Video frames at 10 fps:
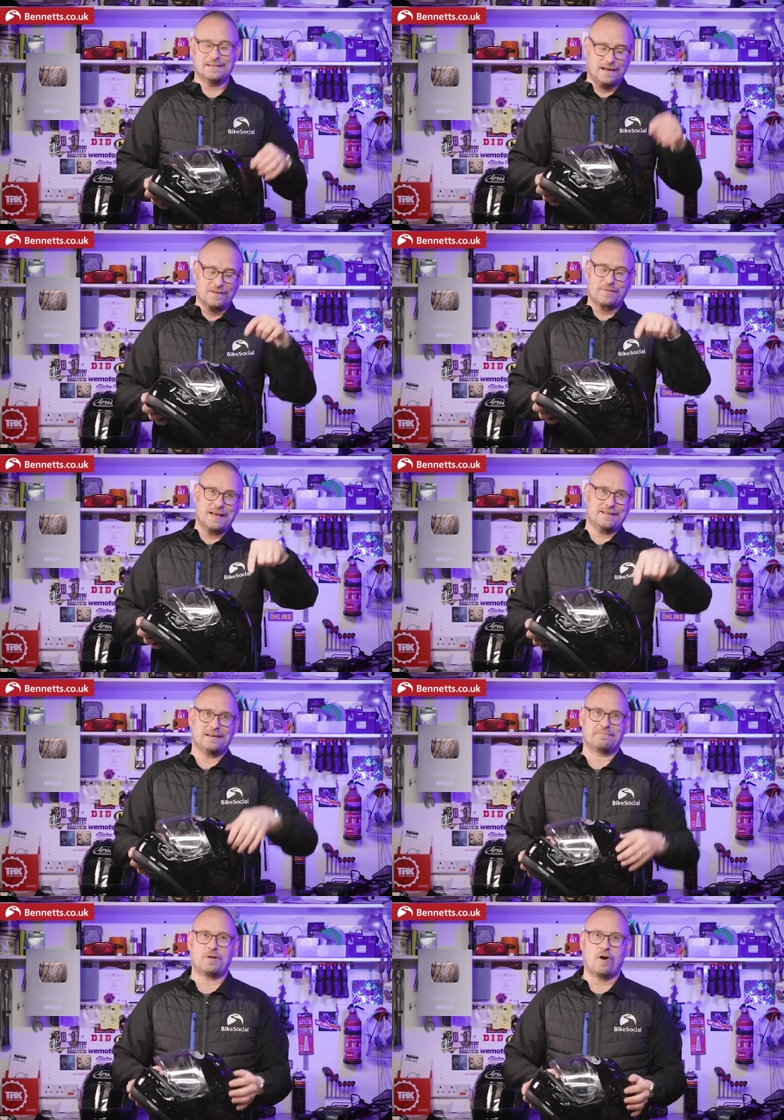Ask me in
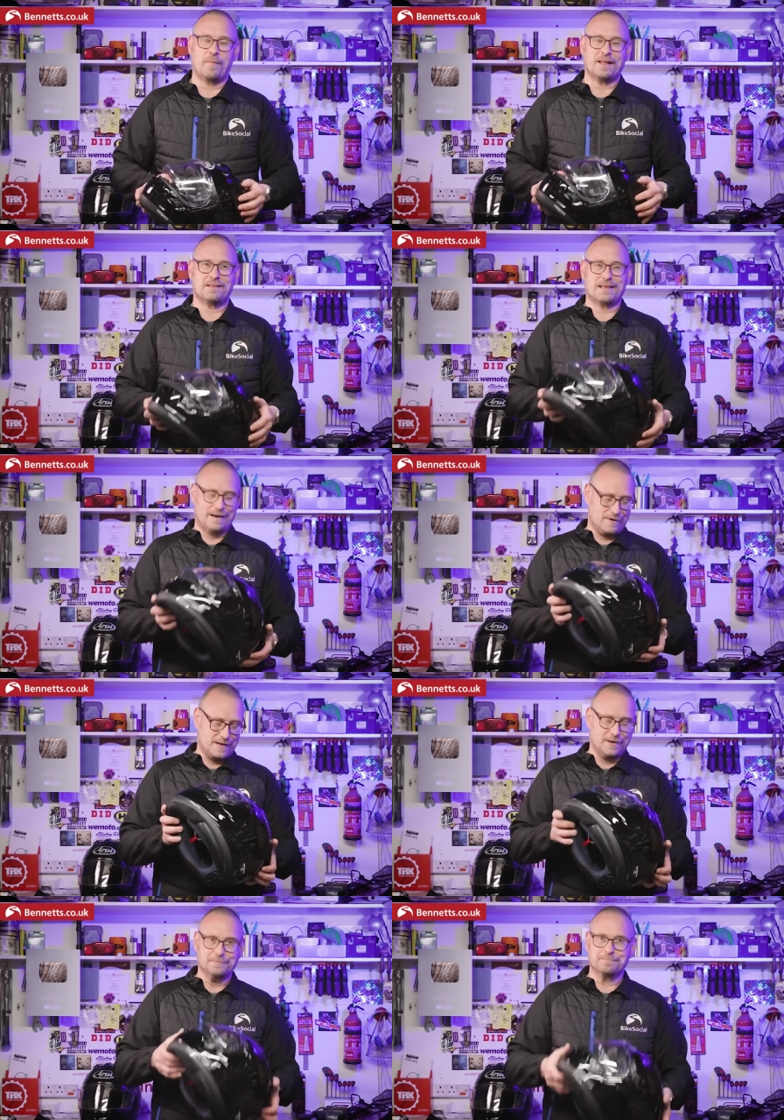the comments how I know.